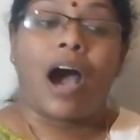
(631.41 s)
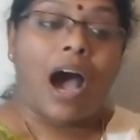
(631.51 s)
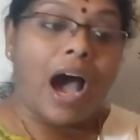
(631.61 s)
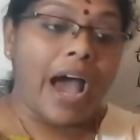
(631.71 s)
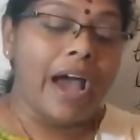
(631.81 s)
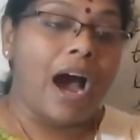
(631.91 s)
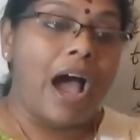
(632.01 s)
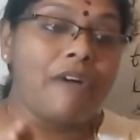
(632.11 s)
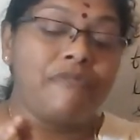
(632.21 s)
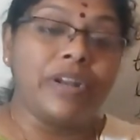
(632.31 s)

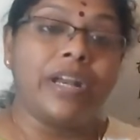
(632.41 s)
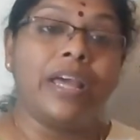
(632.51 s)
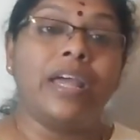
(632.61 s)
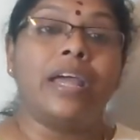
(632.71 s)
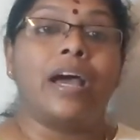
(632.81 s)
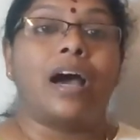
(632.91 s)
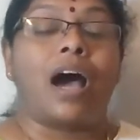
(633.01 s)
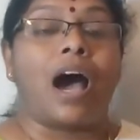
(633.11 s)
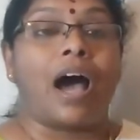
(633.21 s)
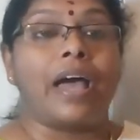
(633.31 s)
Every day
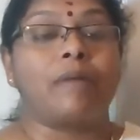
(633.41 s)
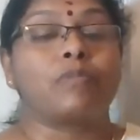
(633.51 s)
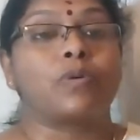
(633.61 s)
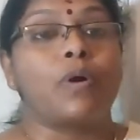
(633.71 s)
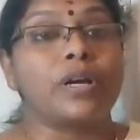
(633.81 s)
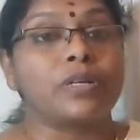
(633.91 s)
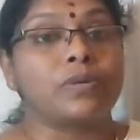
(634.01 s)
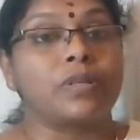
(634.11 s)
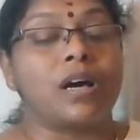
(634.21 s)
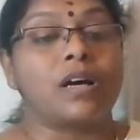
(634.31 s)
I am going to
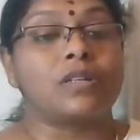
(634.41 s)
the